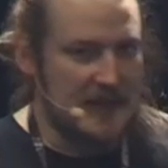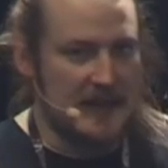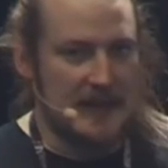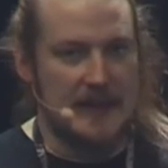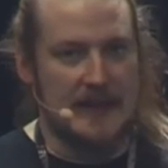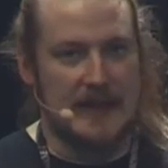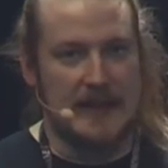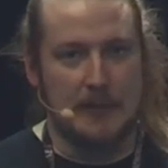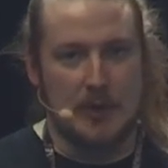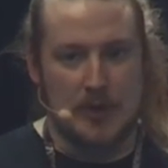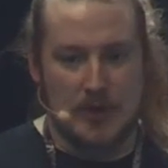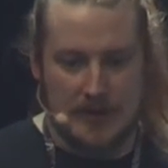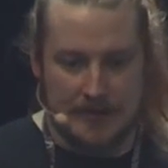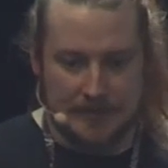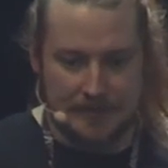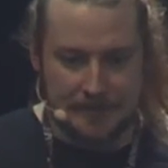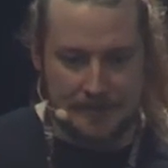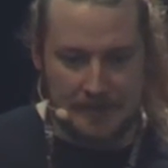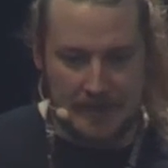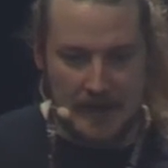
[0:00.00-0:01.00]
anymore
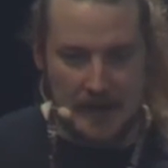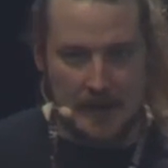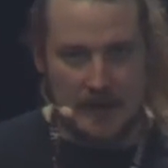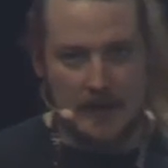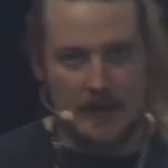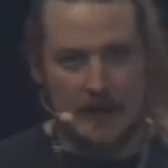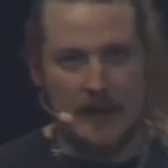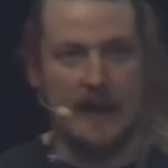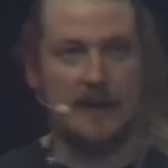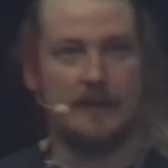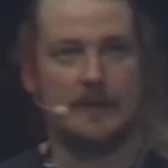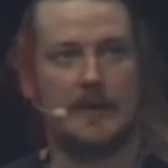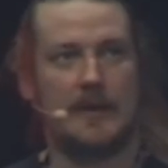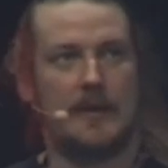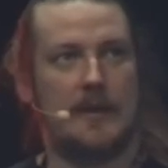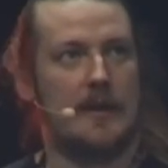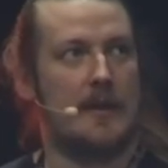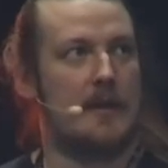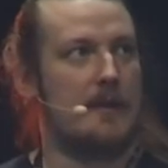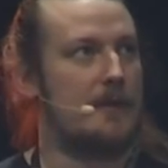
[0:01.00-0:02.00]

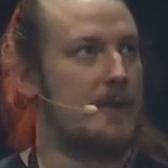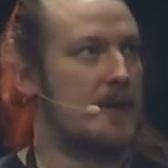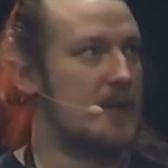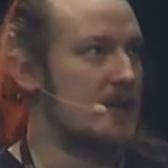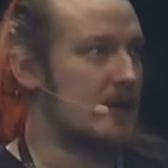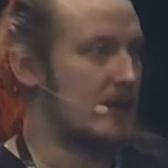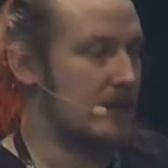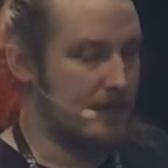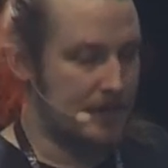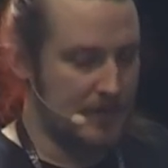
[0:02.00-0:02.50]
after 1st of